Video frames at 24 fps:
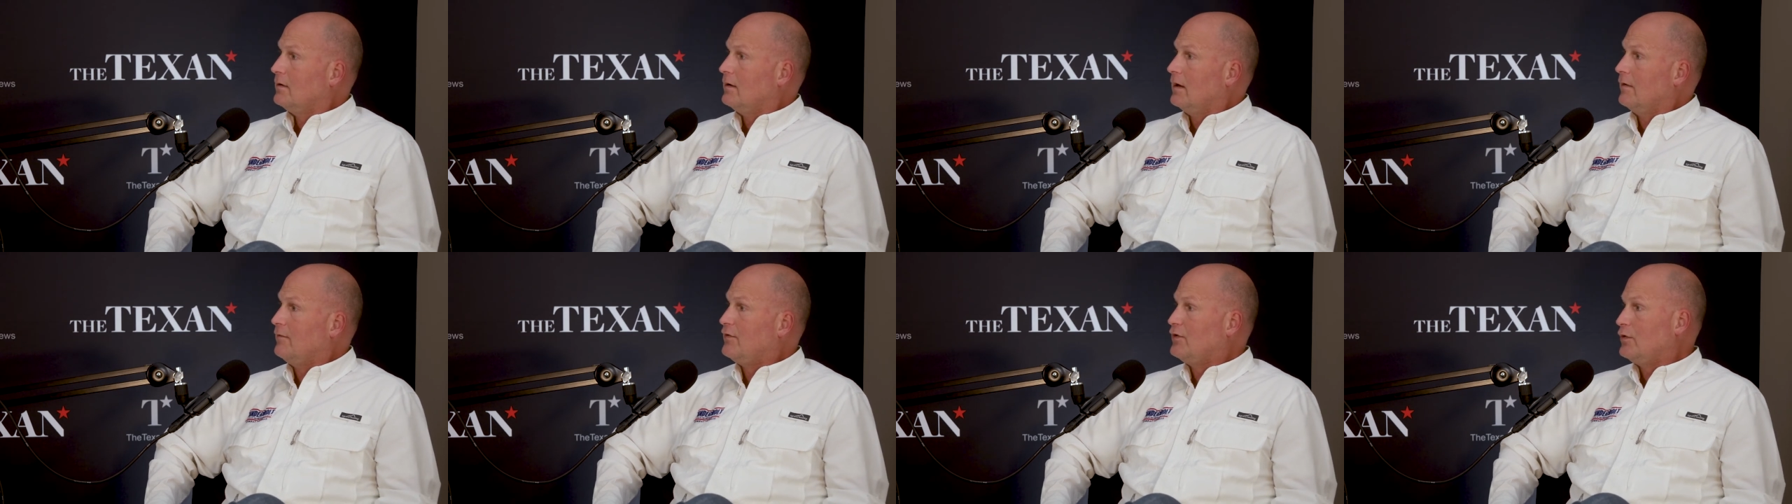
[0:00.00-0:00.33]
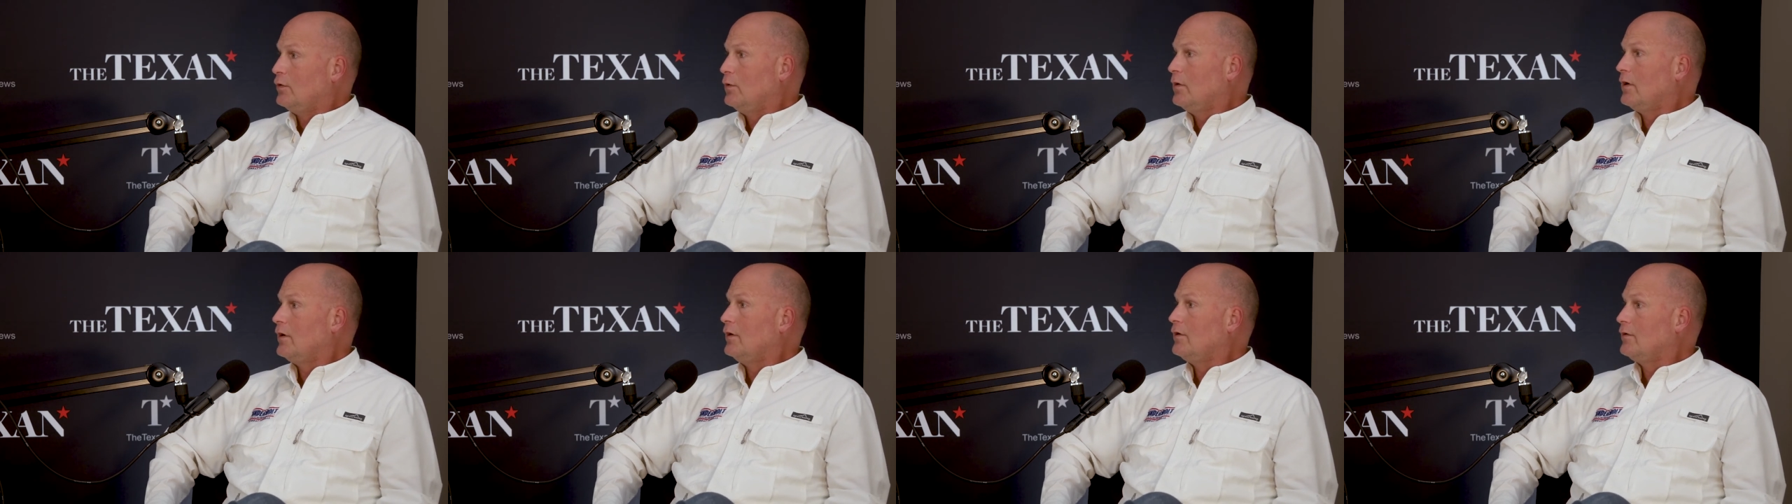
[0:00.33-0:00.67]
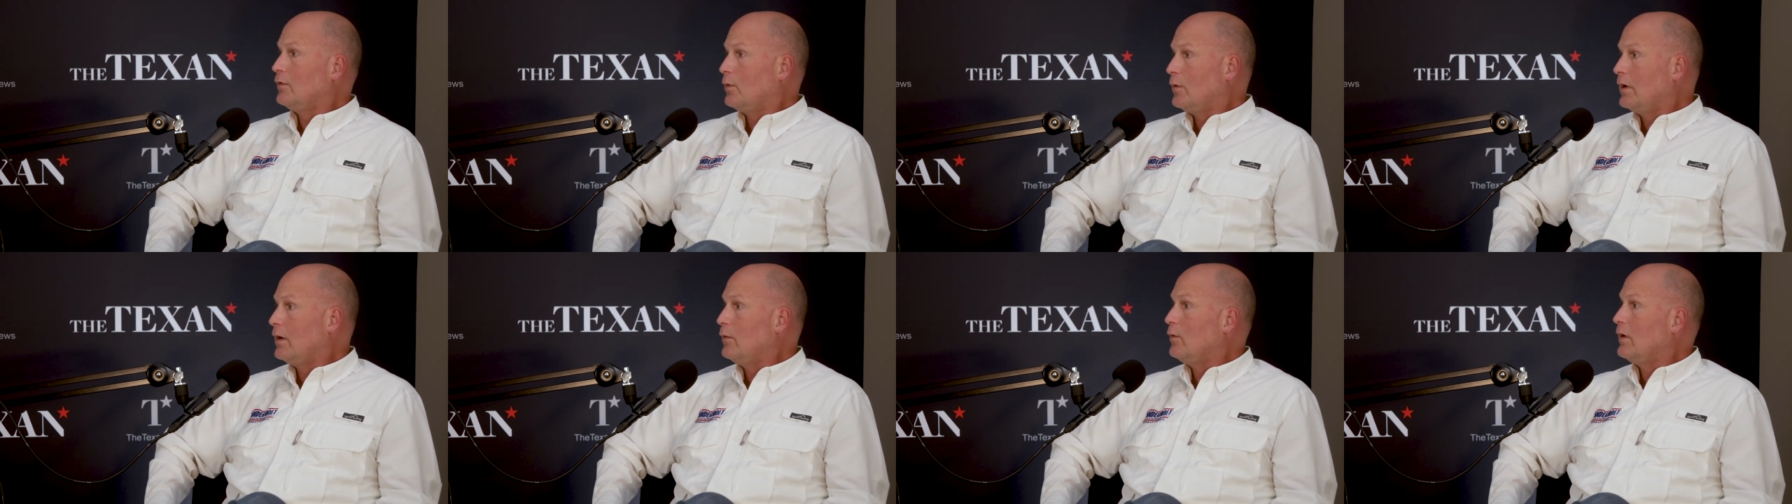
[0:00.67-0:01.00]
of
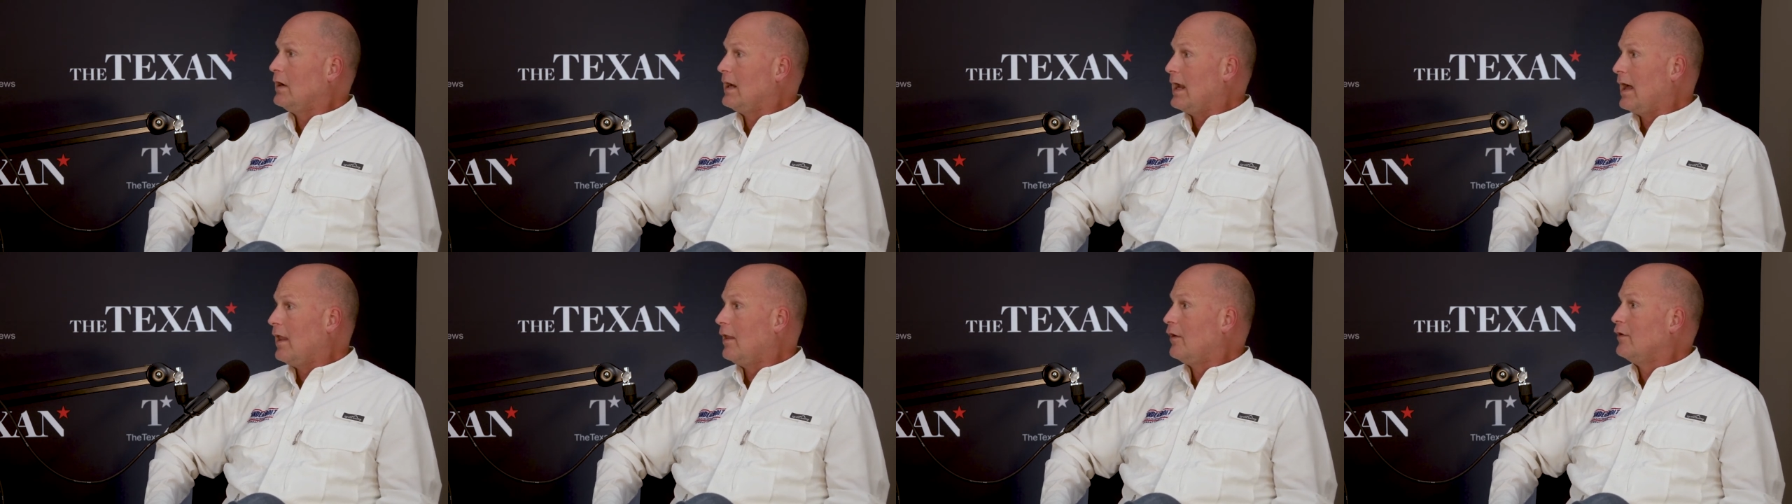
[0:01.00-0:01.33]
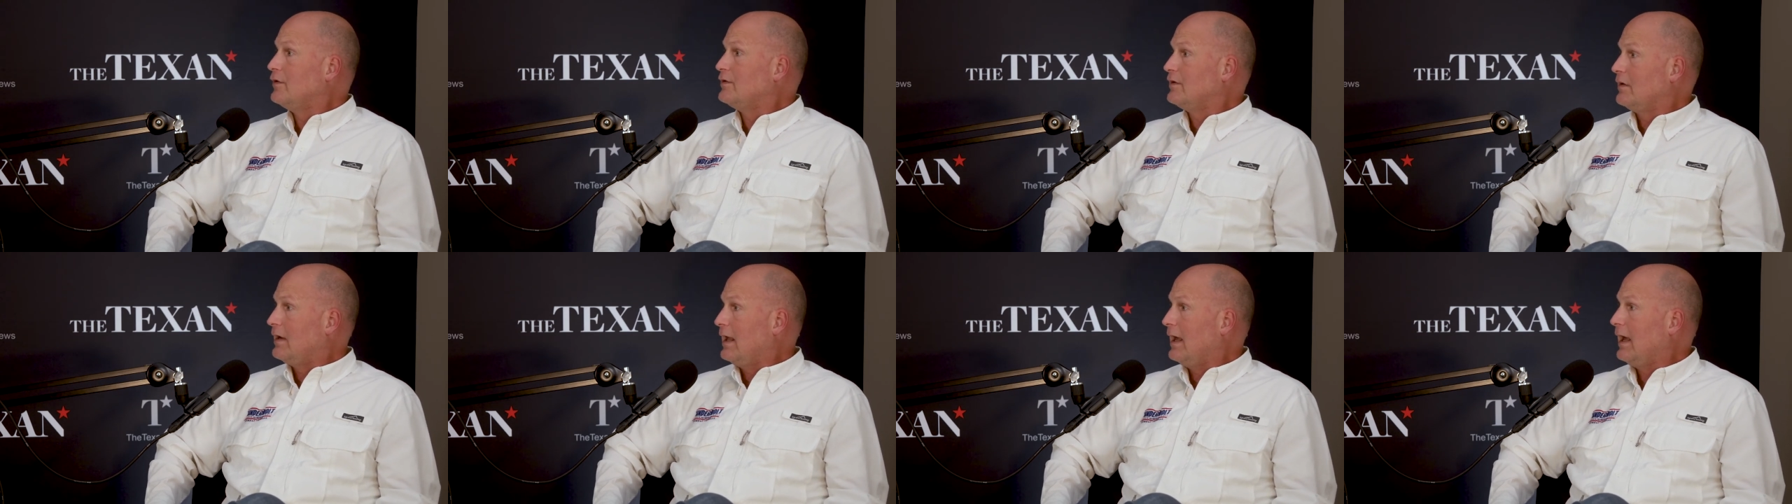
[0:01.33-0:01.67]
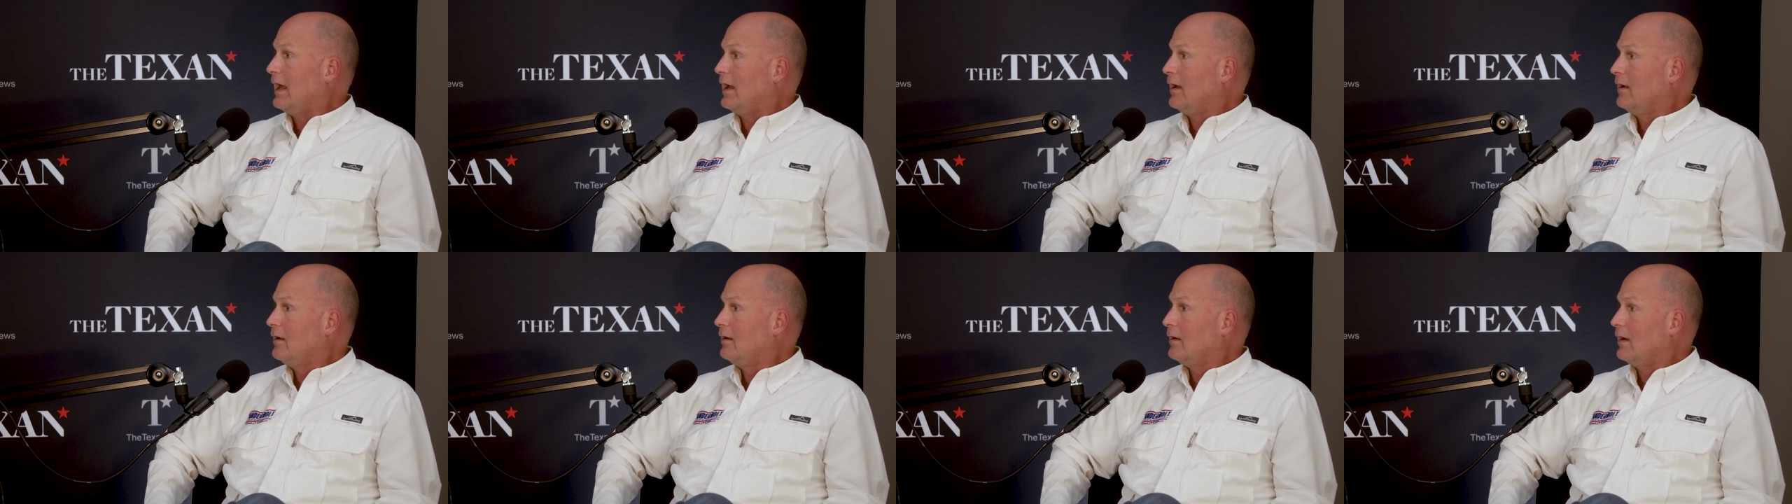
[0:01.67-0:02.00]
$221 a
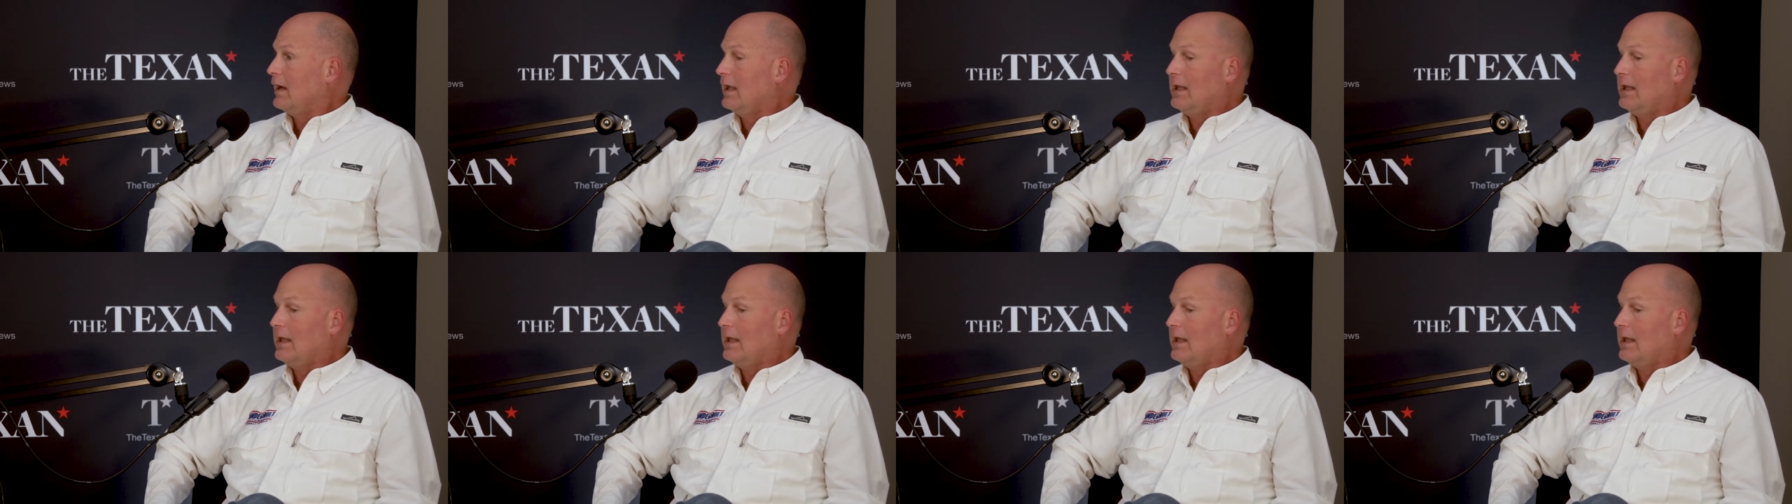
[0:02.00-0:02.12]
day,